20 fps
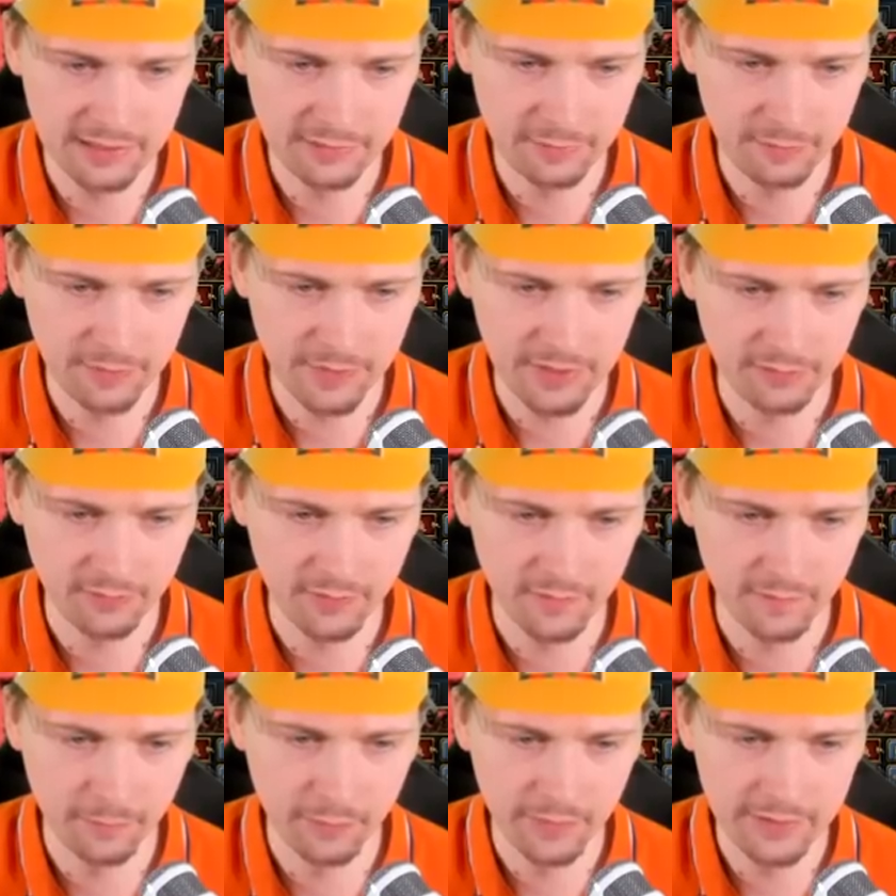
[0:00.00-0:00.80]
Let's be patient.
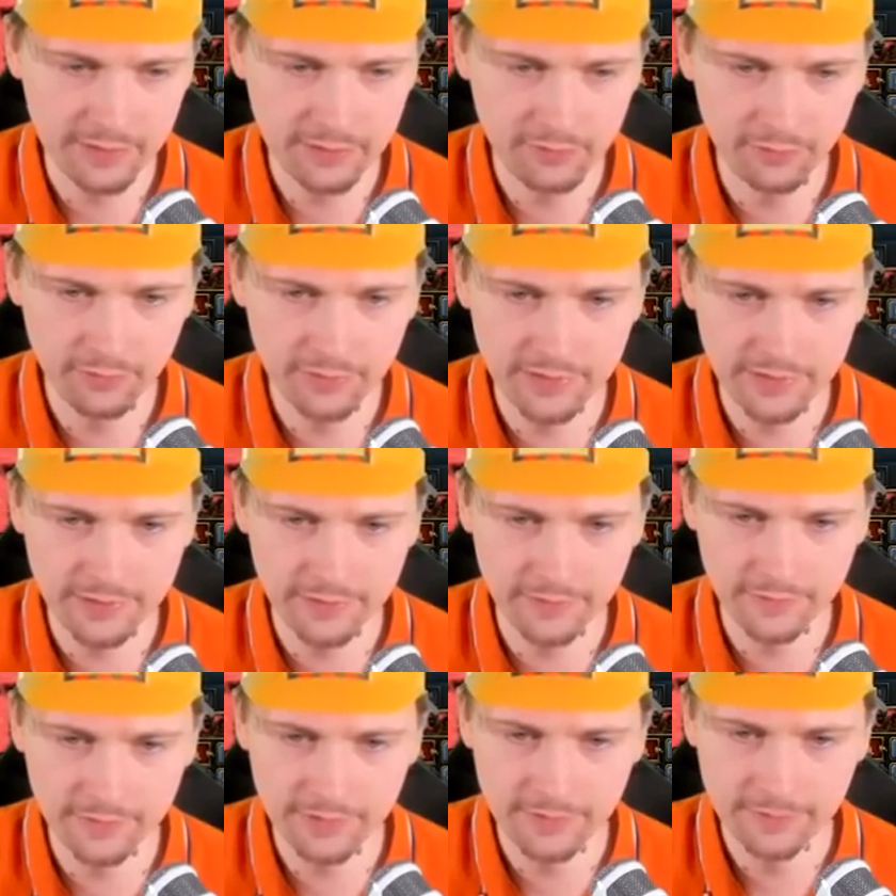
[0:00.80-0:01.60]
We have plenty of
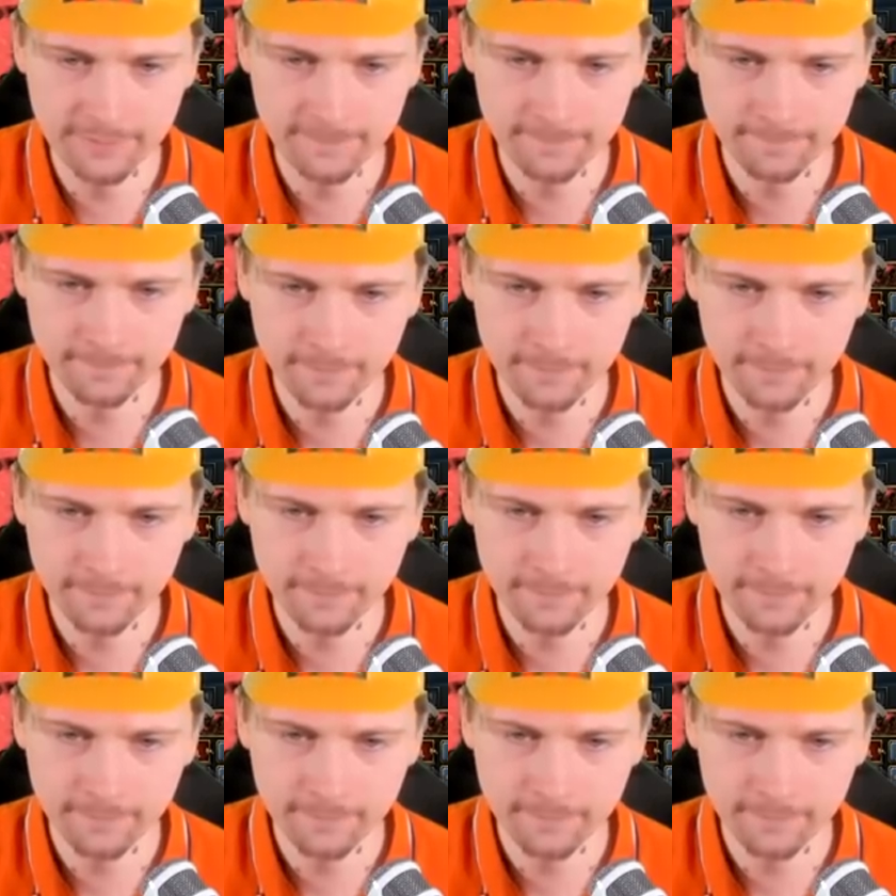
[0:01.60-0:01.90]
reserves.